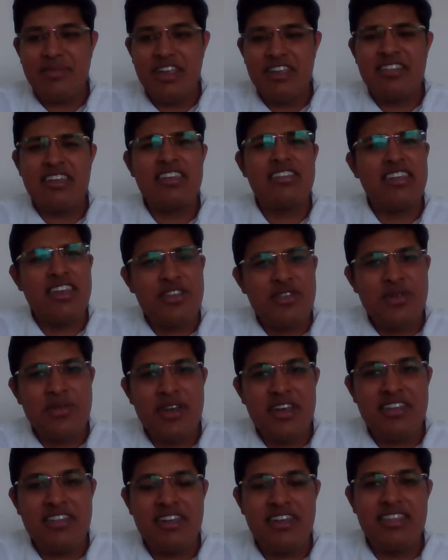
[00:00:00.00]
It's a
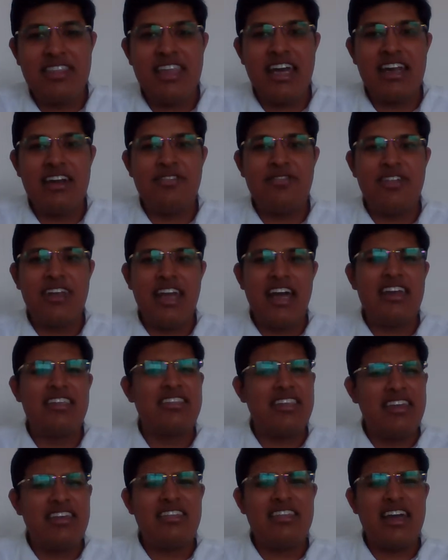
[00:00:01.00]
situation that
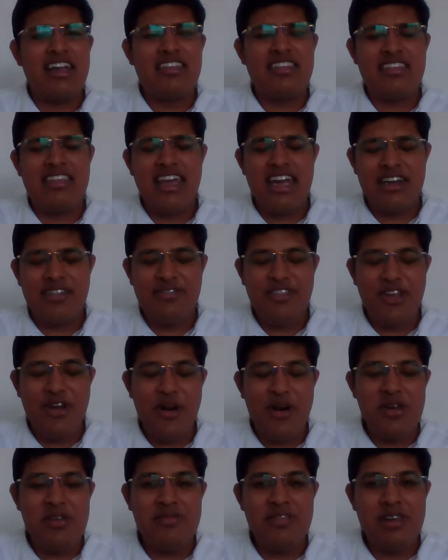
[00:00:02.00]
I think that we
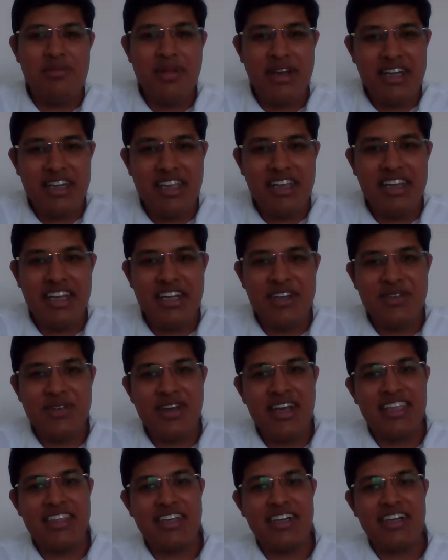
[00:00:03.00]
all will be dealing
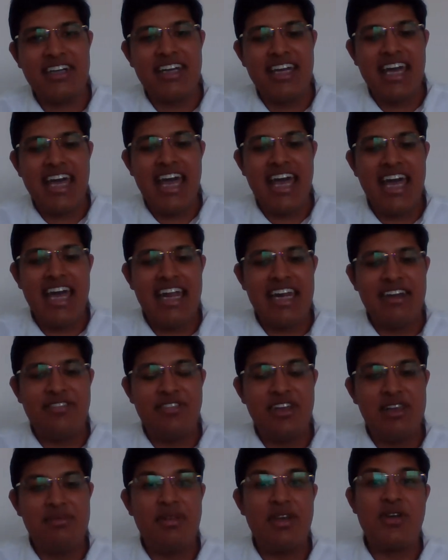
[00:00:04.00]
together, and
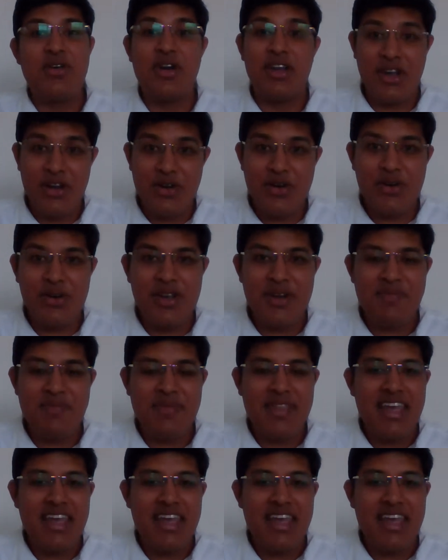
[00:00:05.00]
we'll be going good,